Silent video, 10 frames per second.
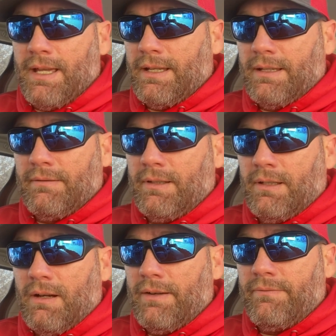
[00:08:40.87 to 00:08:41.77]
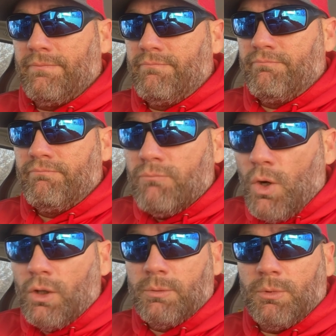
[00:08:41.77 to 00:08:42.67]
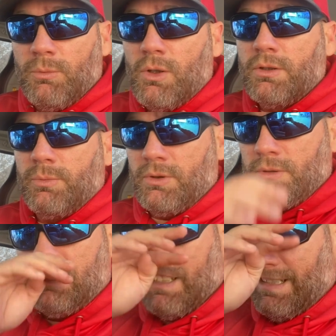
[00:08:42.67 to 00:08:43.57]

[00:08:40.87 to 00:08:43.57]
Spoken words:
Like, you know, I have multiple,